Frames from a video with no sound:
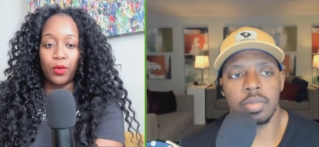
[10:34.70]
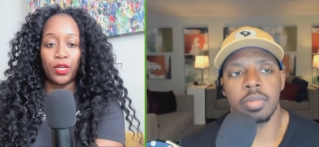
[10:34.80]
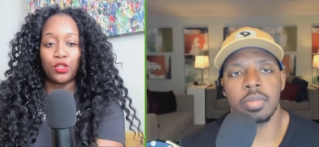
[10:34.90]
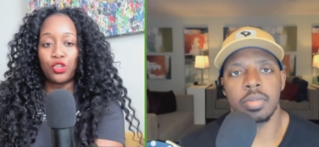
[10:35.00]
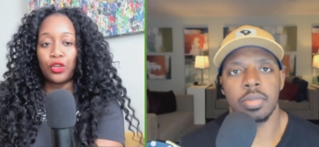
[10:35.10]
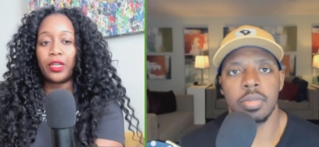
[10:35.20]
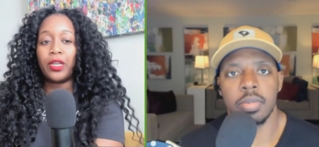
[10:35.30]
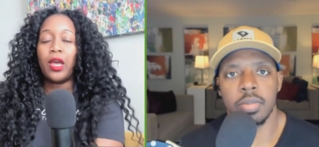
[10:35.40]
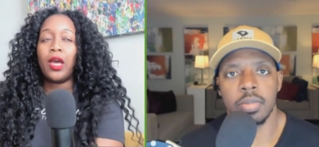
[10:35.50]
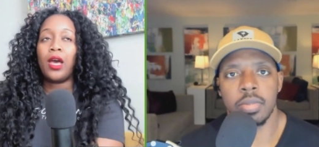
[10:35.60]
Speaker 1: out when it
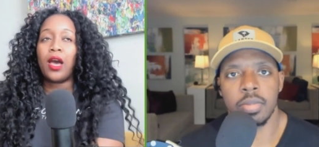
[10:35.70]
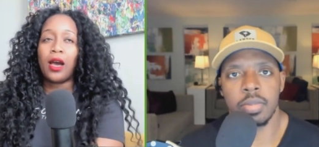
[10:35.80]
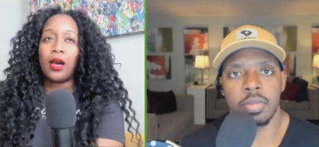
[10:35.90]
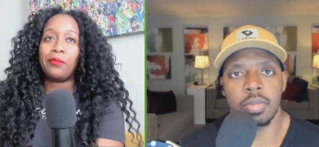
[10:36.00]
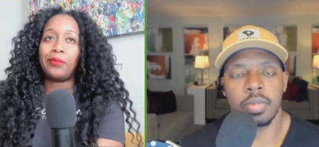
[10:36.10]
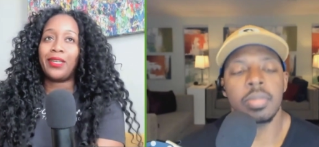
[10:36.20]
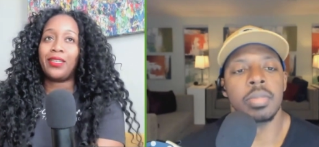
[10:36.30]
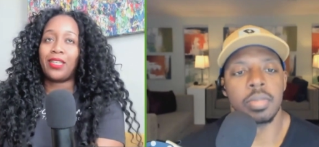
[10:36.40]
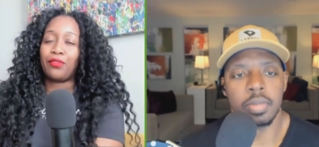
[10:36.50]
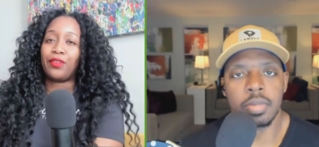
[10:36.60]
should um, but
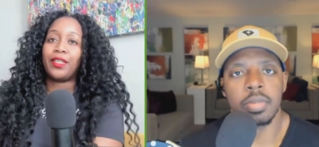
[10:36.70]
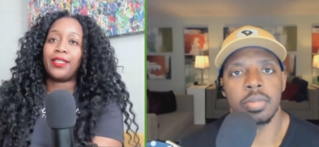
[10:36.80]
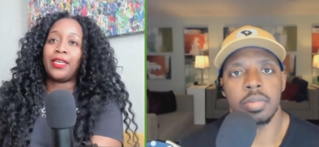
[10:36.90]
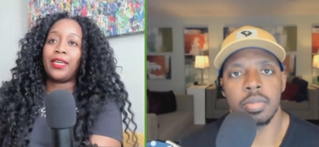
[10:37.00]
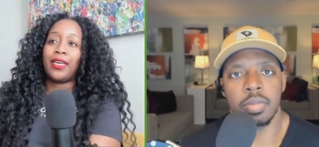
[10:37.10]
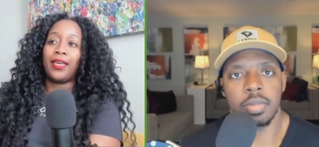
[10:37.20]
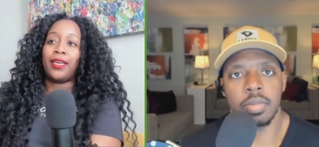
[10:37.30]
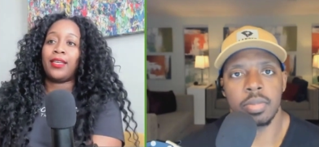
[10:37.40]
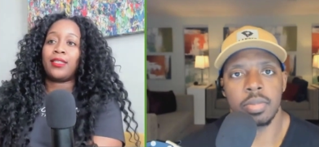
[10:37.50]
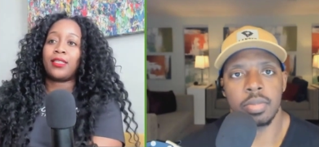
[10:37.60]
it definitely
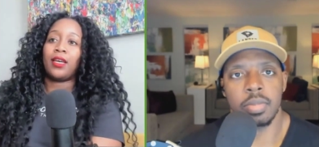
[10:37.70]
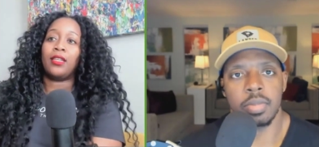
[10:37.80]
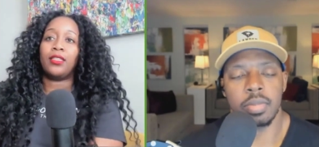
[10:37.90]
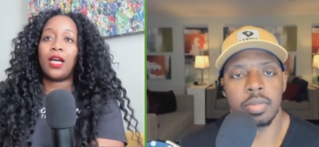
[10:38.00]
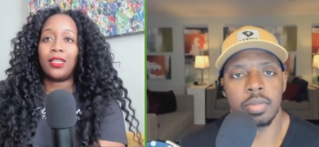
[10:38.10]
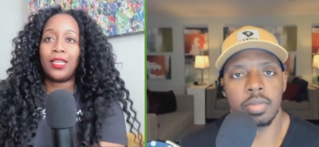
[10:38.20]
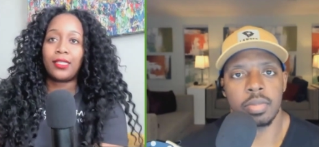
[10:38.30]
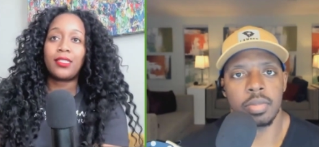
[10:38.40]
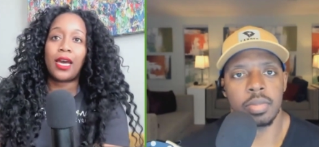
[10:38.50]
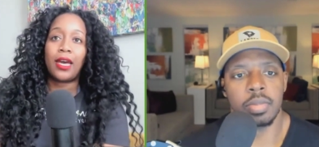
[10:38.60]
is a lot
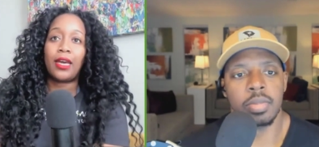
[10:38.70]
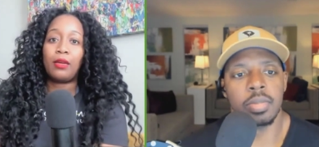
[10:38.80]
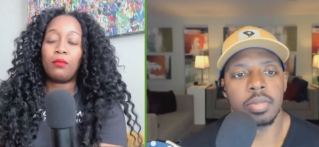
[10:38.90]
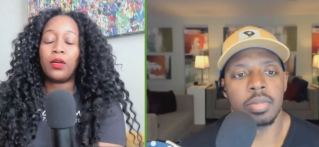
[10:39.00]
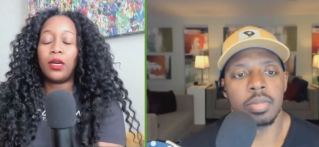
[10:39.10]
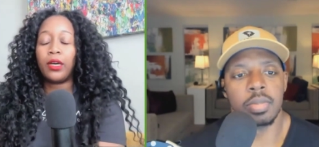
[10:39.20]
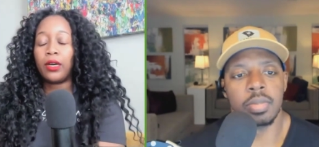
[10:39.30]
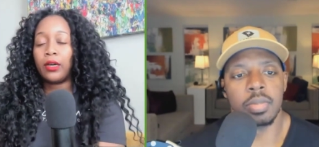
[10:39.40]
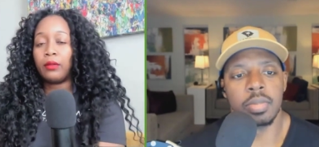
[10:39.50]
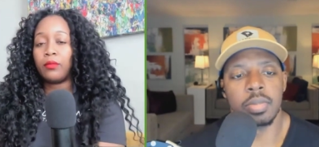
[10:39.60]
less time
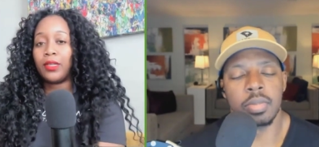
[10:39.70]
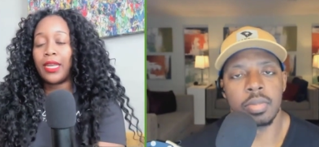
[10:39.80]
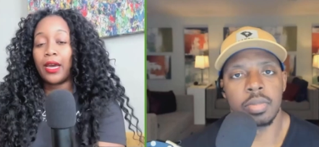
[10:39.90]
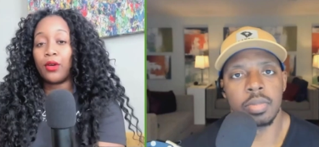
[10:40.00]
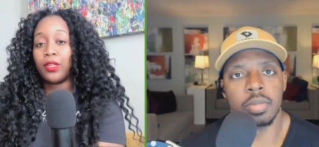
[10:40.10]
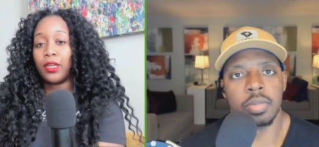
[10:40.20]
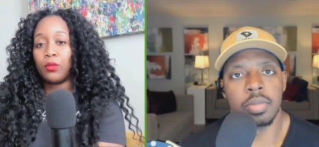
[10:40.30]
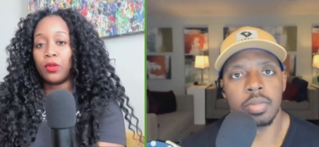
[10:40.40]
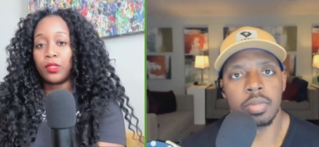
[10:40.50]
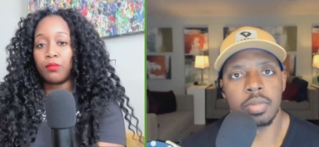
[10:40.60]
um, now than
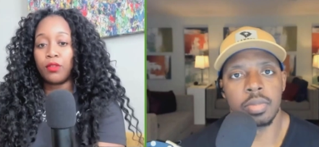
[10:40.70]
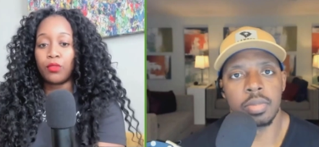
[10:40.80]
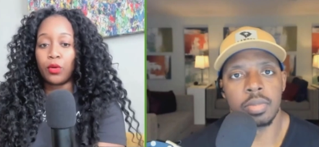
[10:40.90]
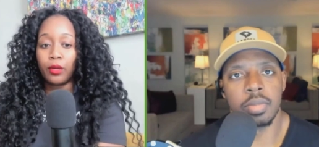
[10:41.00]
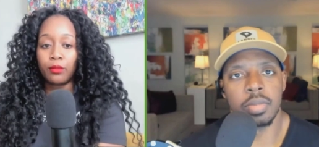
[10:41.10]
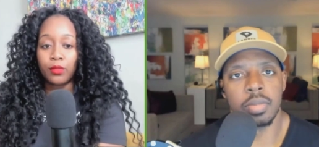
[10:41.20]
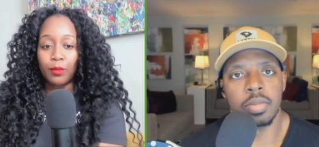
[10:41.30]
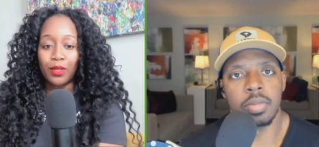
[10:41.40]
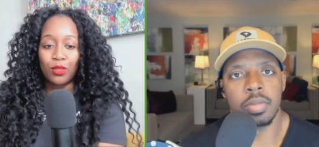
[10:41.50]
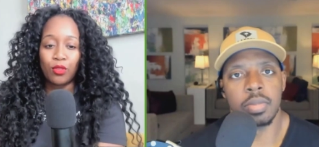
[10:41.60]
it was before
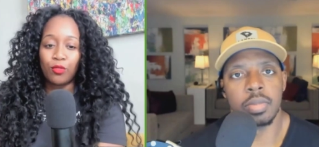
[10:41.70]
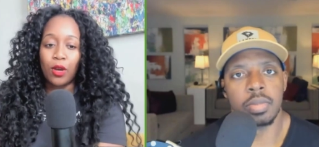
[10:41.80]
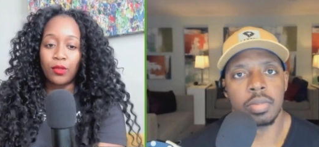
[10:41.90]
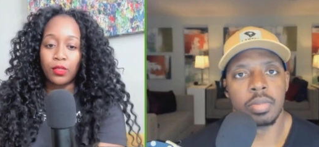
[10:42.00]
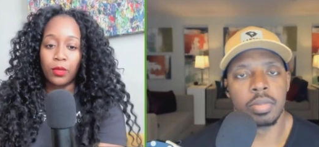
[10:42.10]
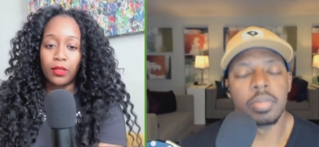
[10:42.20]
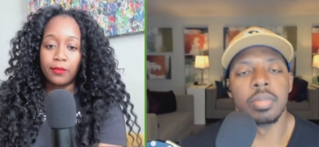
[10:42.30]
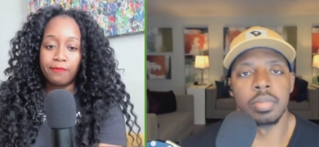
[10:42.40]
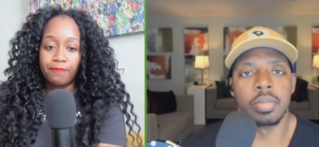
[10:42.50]
so about three to four hours a month